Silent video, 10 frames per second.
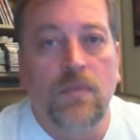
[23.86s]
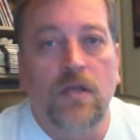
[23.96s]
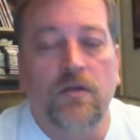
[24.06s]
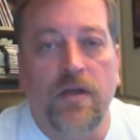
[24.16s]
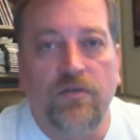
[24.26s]

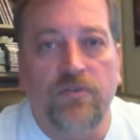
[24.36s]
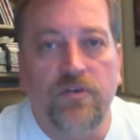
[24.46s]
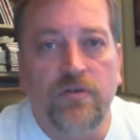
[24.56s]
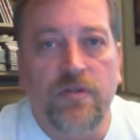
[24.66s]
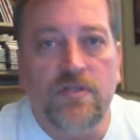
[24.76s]
Good
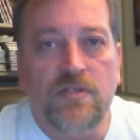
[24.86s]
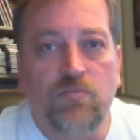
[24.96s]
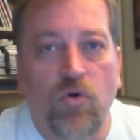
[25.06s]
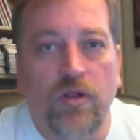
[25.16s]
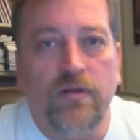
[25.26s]
afternoon, this is
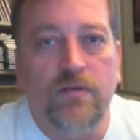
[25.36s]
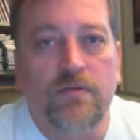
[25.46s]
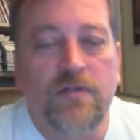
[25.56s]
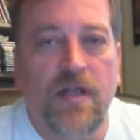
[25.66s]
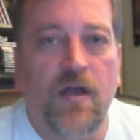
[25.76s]
Boiler.
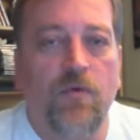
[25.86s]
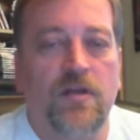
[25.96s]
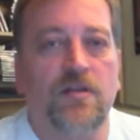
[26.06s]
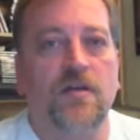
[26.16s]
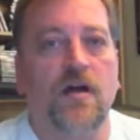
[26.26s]
Today I wanted
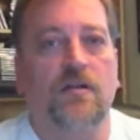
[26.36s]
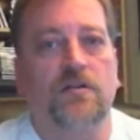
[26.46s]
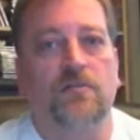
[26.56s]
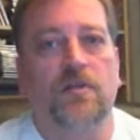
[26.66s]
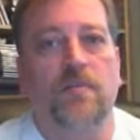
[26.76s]
to talk a
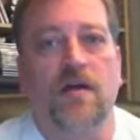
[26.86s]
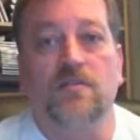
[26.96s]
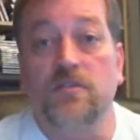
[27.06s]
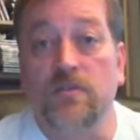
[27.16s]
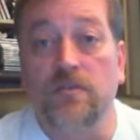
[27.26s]
little bit about
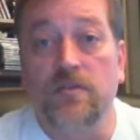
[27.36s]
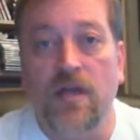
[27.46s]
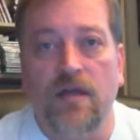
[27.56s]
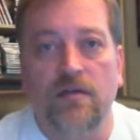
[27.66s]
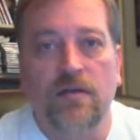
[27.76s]
student
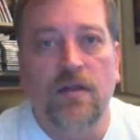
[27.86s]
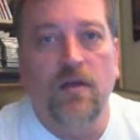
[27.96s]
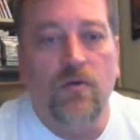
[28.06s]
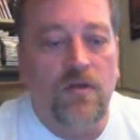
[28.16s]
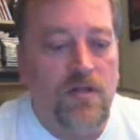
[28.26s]
debt.
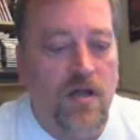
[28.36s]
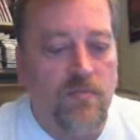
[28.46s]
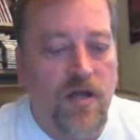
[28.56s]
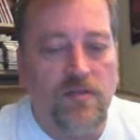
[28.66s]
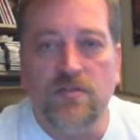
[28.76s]
I want to talk
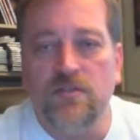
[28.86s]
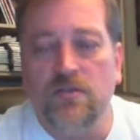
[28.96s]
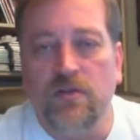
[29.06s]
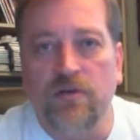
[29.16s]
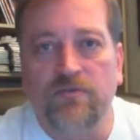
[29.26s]
about the
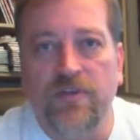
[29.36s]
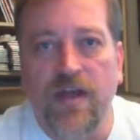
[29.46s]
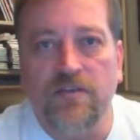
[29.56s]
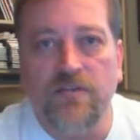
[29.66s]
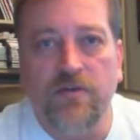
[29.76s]
student loan
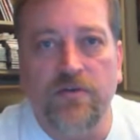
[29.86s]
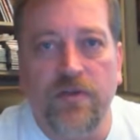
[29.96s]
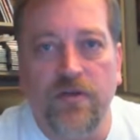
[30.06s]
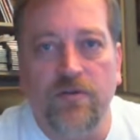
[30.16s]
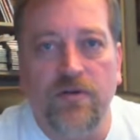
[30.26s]
fiasco
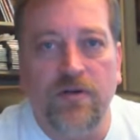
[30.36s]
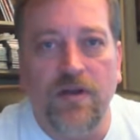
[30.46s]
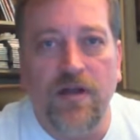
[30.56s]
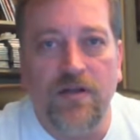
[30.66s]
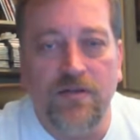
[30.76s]
that
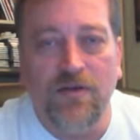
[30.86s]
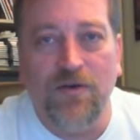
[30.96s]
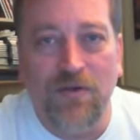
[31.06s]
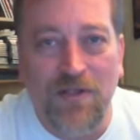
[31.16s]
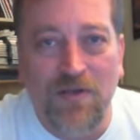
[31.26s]
we're
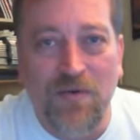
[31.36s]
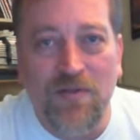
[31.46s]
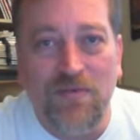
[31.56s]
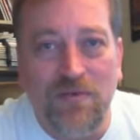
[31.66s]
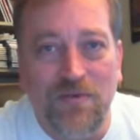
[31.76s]
currently going
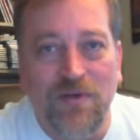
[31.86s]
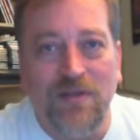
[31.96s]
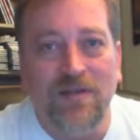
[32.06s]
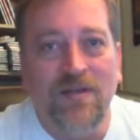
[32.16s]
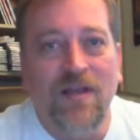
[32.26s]
through,
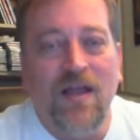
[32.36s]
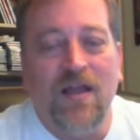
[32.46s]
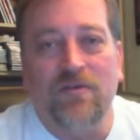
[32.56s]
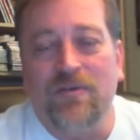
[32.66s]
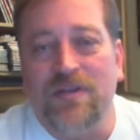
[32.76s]
and I
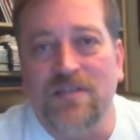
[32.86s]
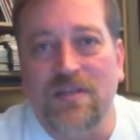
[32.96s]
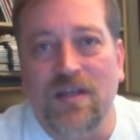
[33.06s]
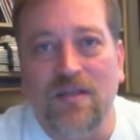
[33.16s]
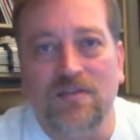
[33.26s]
don't really see
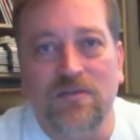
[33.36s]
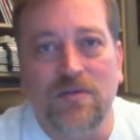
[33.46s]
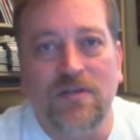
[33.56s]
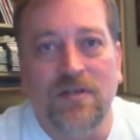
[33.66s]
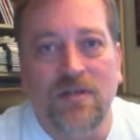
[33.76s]
an end to
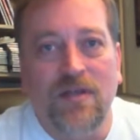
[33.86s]
it.